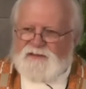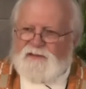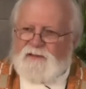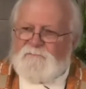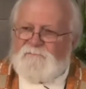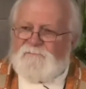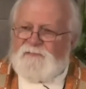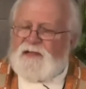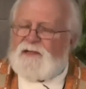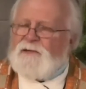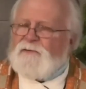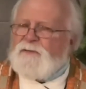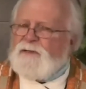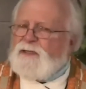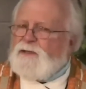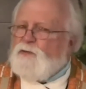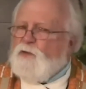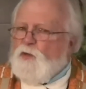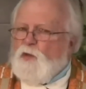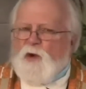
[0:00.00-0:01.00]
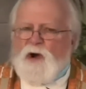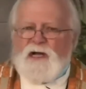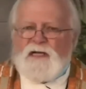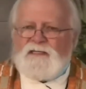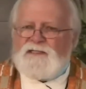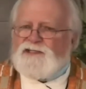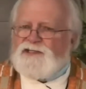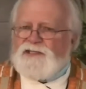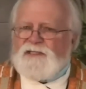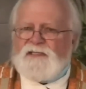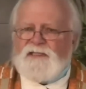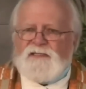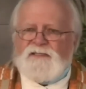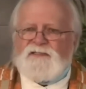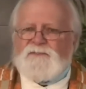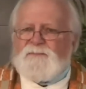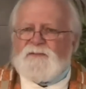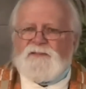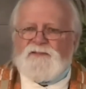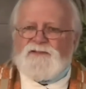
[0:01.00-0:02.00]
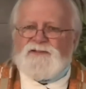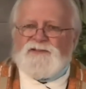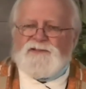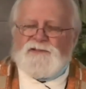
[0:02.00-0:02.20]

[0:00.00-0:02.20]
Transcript: but the very one she has been